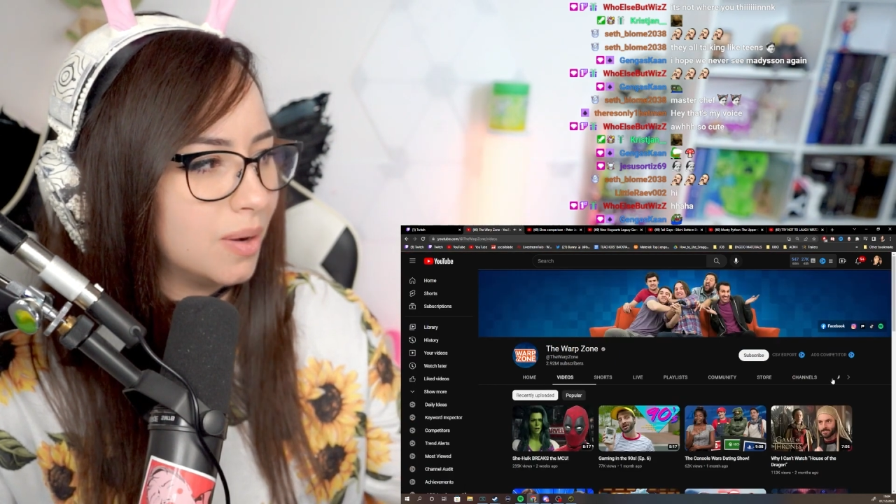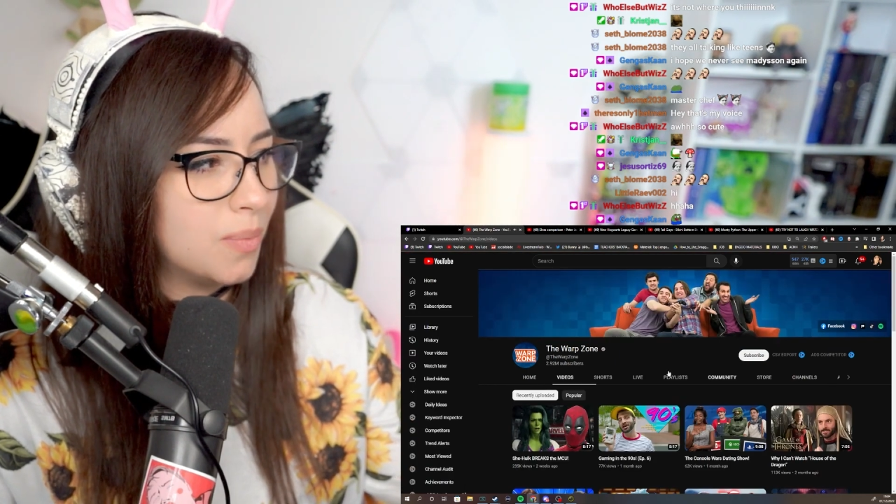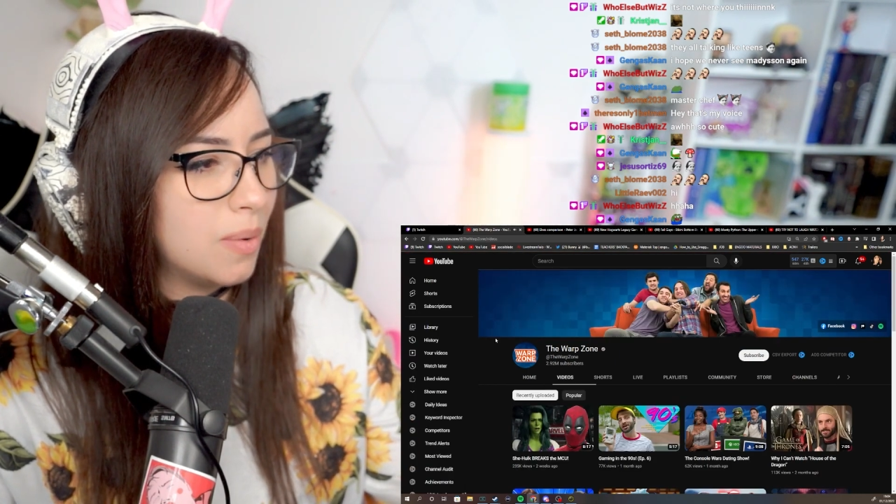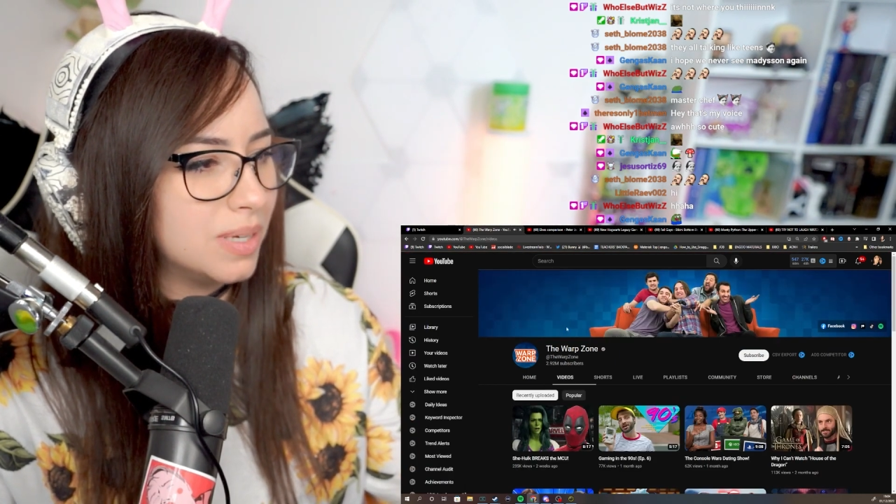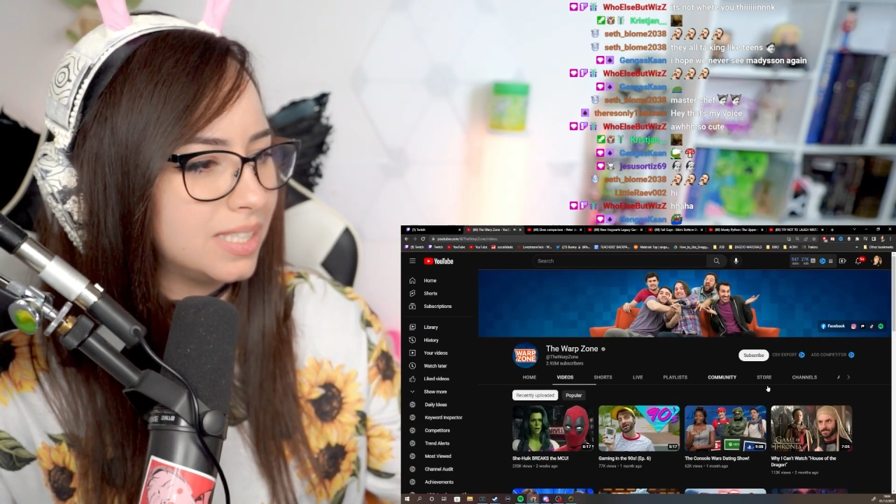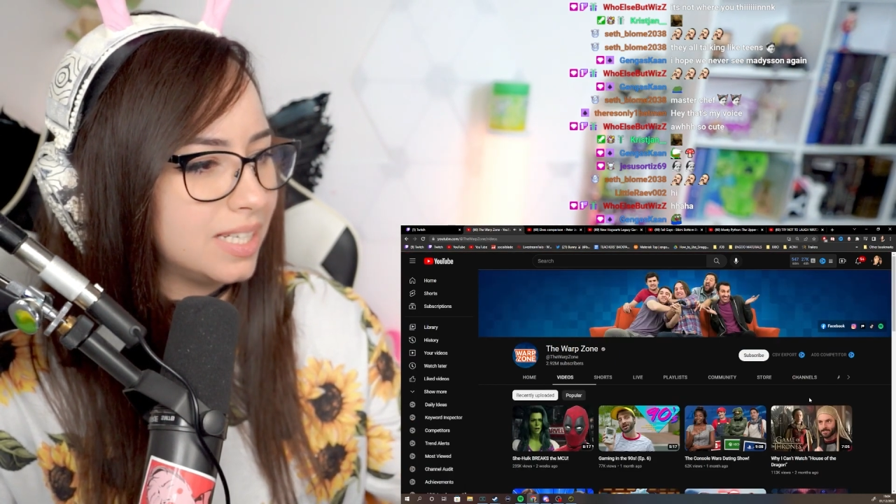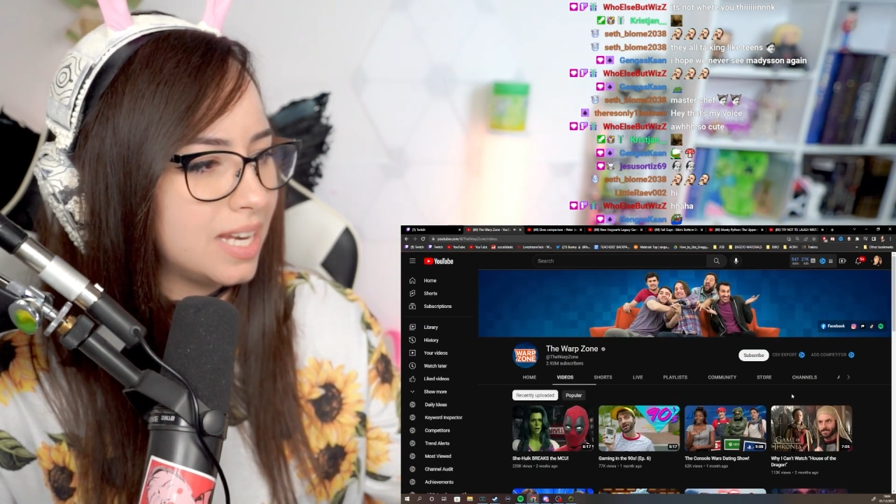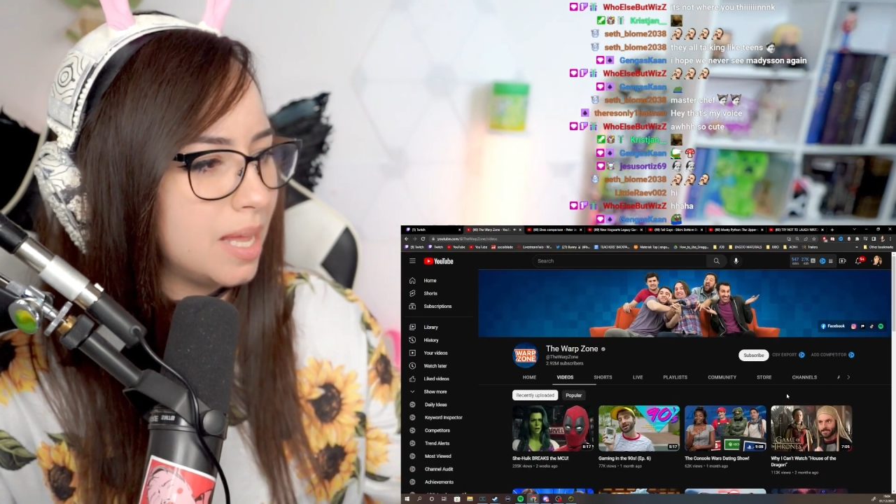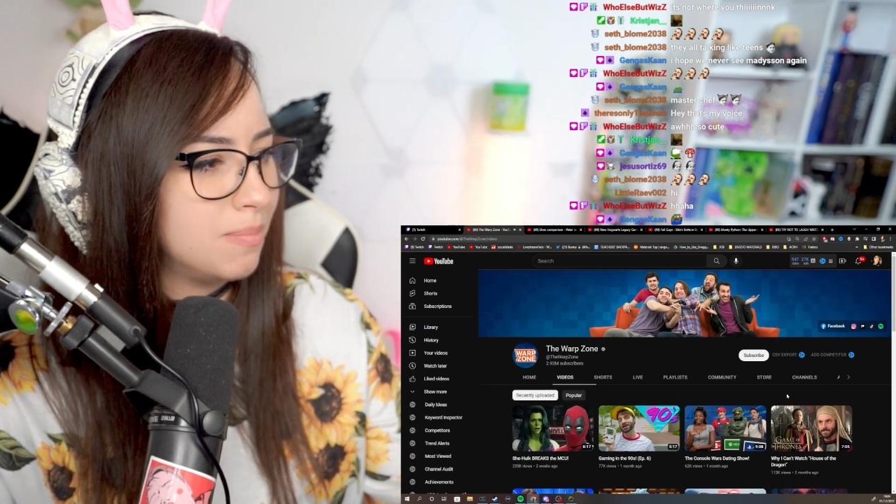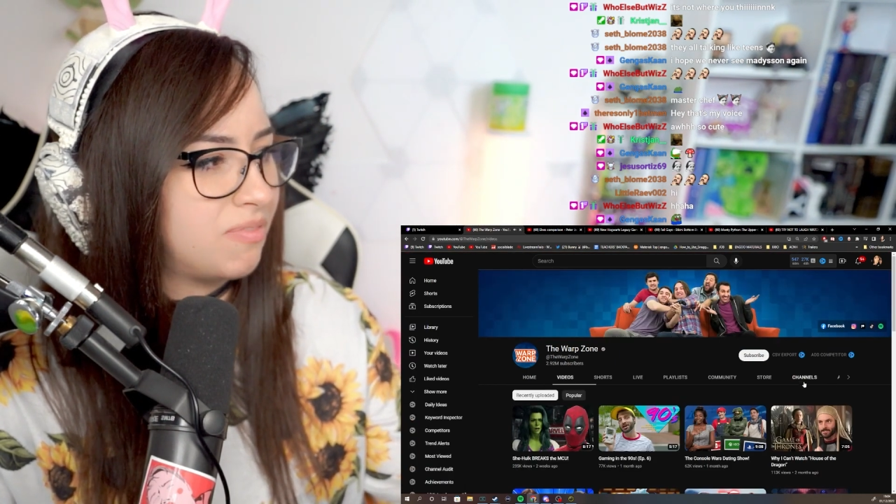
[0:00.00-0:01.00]
What was the
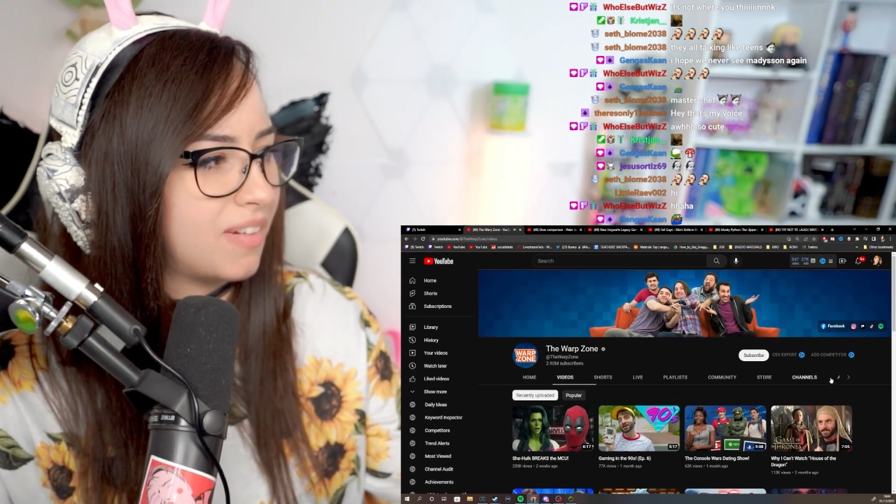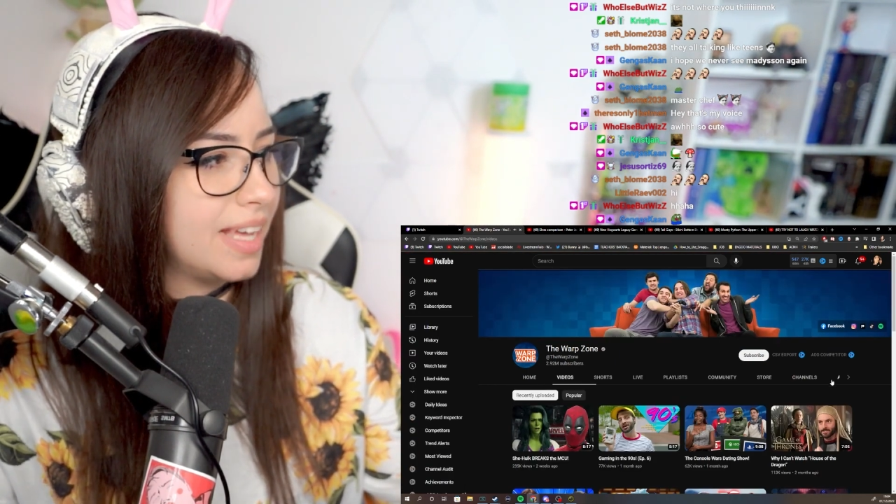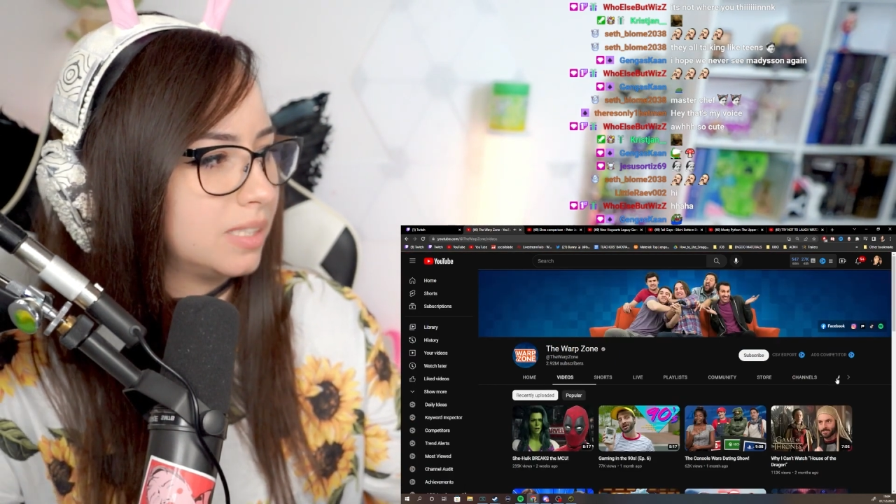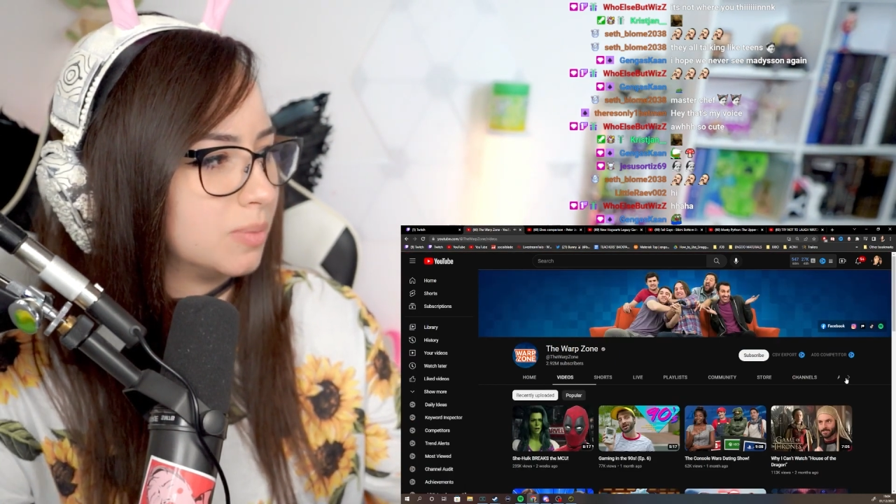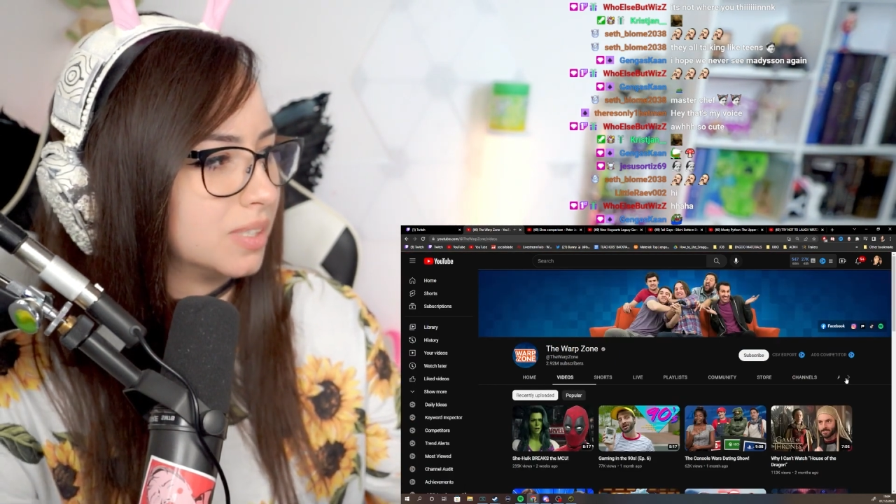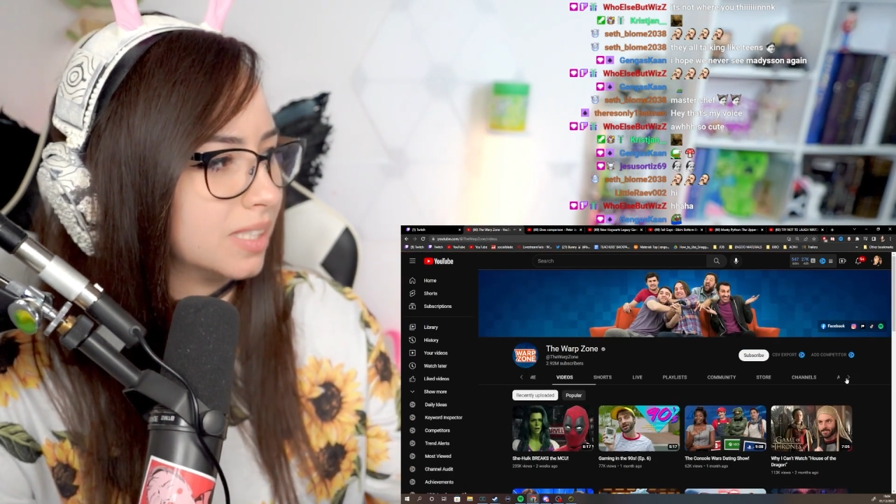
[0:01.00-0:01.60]
name? Facebook